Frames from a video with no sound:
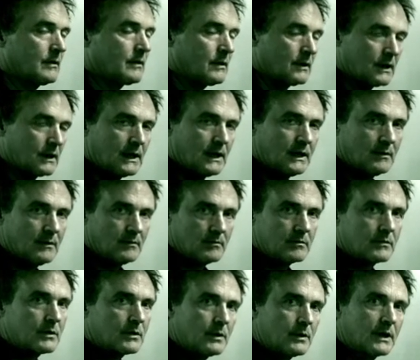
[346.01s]
Again,
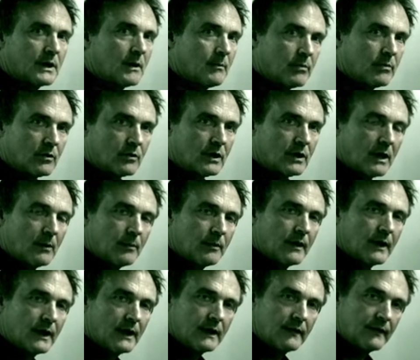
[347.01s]
don't want to get bogged down with
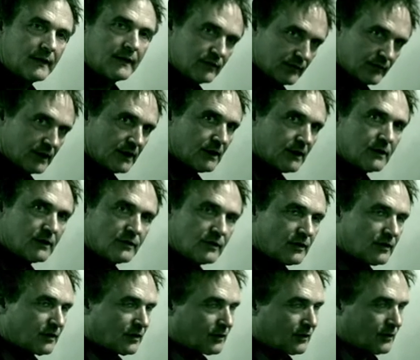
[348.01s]
that in this video because
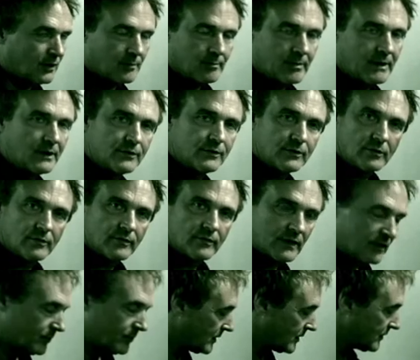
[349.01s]
this is not about
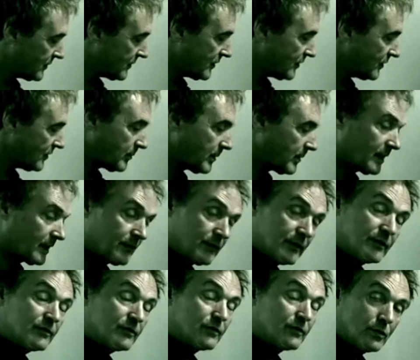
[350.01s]
2-5-1s. This is about
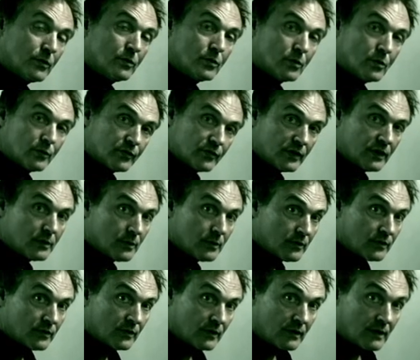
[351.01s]
this 2-chord
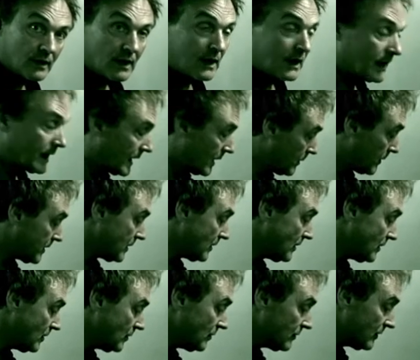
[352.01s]
sequence and how I can
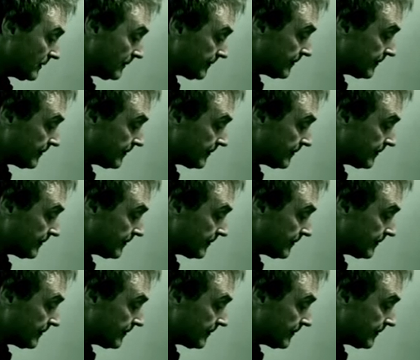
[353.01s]
use it.